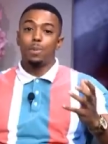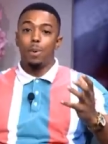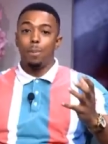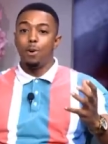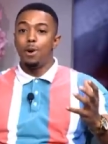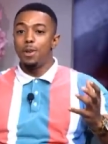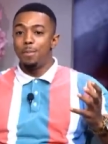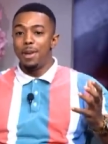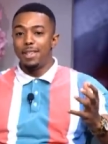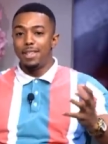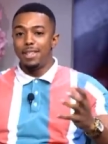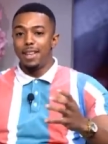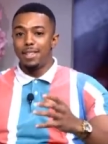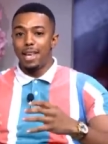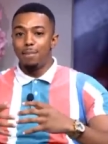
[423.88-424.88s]
promote your
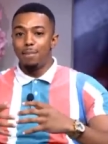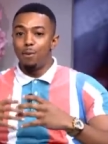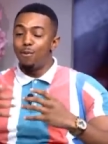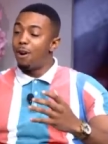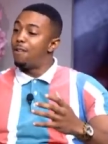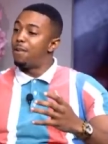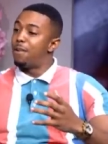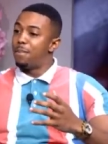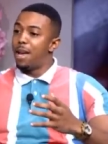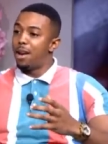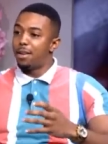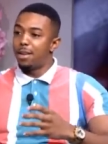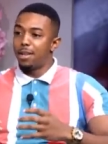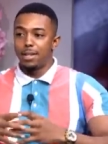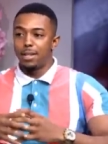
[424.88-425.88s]
business and move on from there
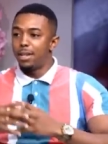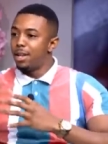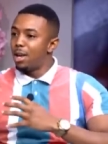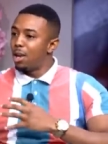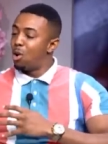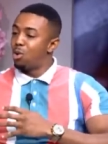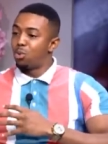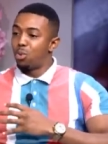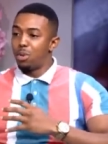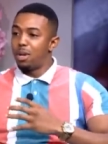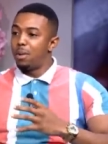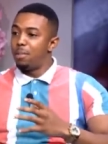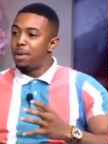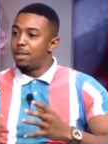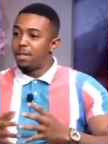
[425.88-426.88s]
and let's go to
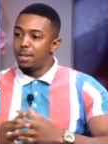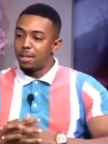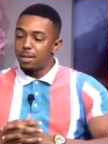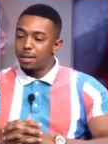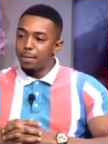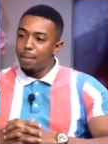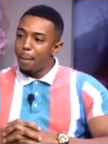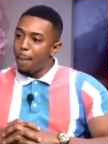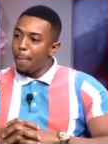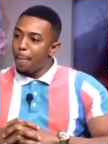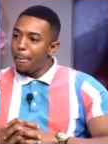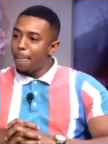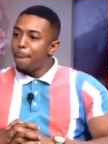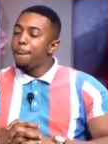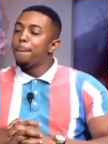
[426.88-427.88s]
another business.
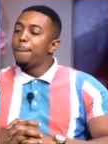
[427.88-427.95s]
Okay.